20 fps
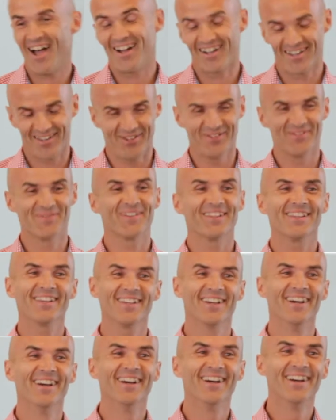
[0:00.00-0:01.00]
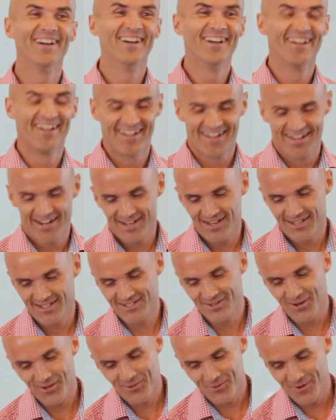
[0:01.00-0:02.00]
Arguably.
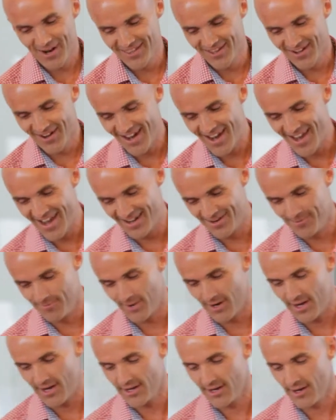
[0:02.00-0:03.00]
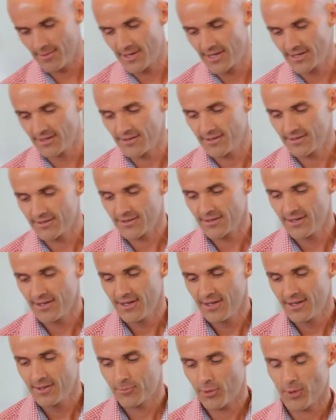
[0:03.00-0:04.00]
it's not the one that I had in mind. I mean,
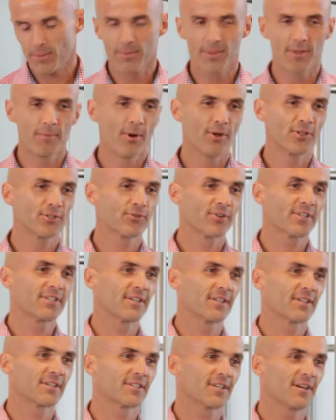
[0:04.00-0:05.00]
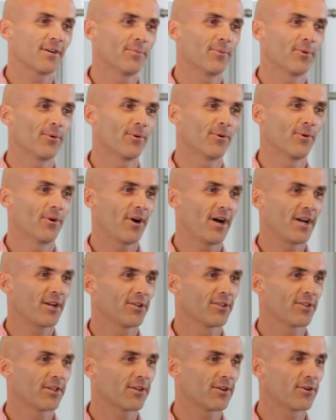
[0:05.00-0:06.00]
probably the most recent example I
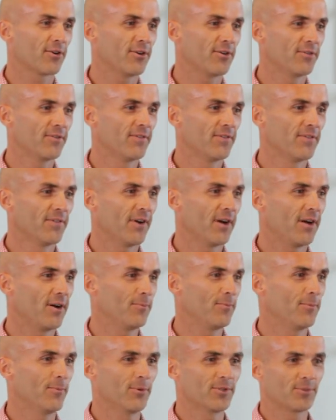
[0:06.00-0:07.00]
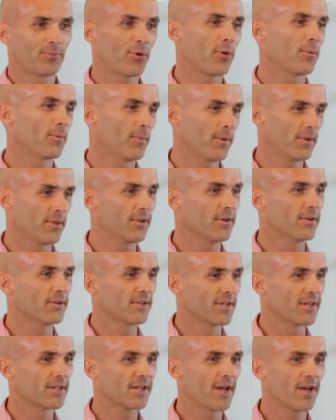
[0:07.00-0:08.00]
could think of um, was probably the
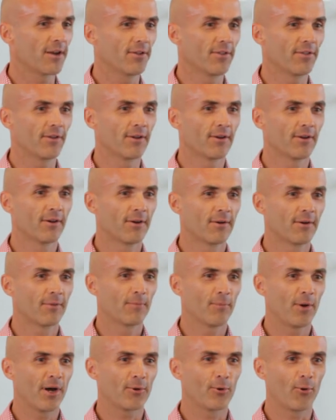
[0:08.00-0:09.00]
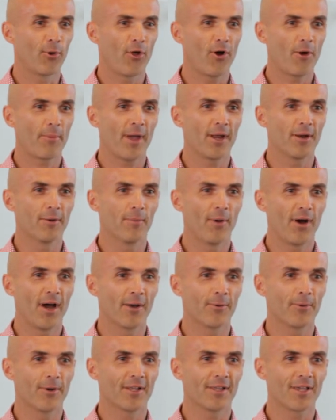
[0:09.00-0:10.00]
dictator that Michael Lopp had in
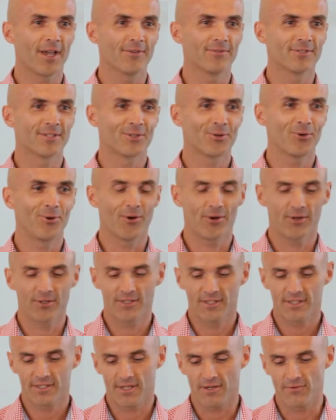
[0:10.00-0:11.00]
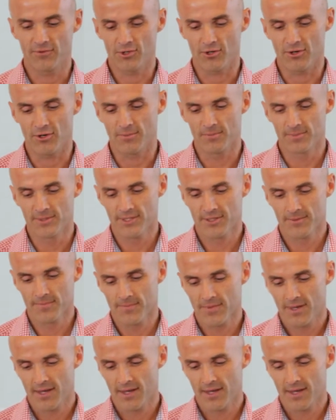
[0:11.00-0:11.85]
mind when he gave his talk. It's Steve Jobs.